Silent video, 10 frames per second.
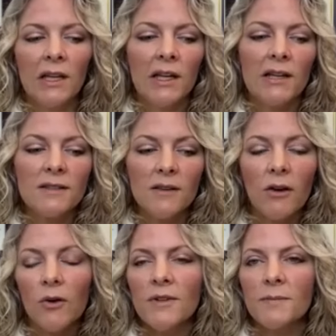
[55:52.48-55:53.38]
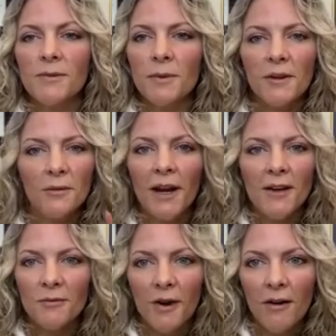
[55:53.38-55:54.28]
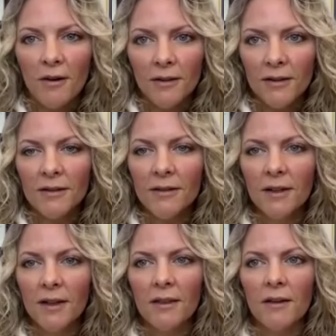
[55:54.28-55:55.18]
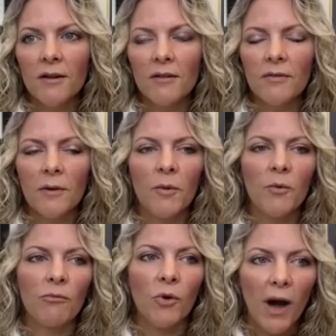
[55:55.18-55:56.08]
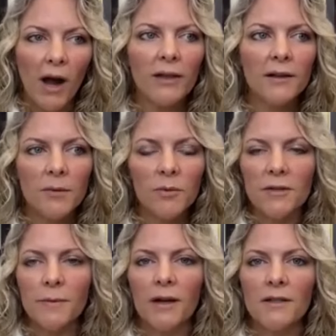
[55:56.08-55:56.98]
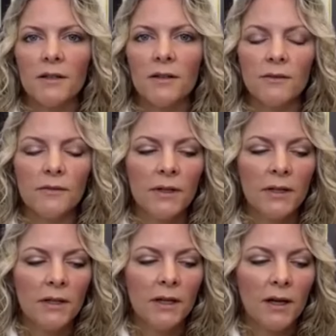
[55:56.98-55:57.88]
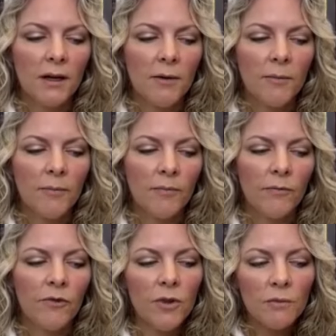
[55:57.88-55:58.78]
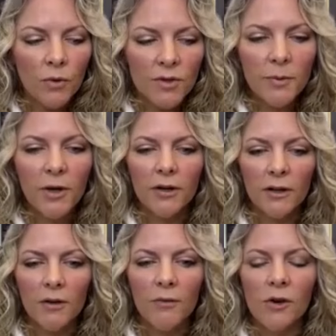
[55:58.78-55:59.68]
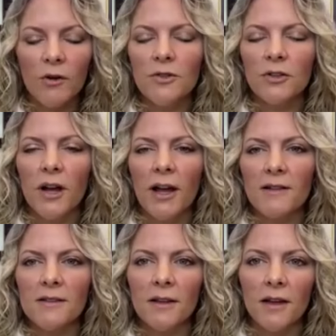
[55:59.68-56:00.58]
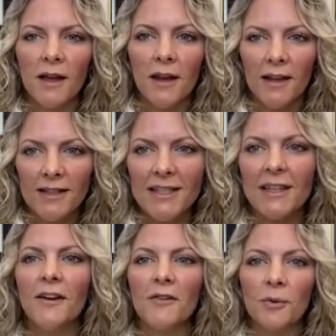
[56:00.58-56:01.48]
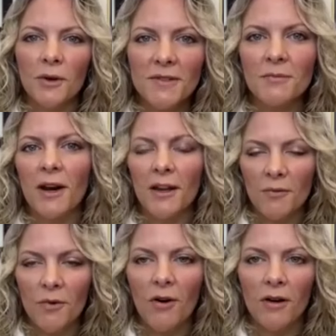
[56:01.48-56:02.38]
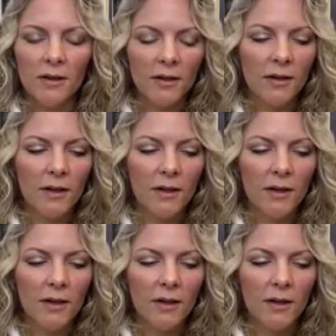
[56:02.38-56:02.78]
It's not always between a right and a wrong. I think from a morality perspective, for the most part, culture has an idea of what's right and wrong.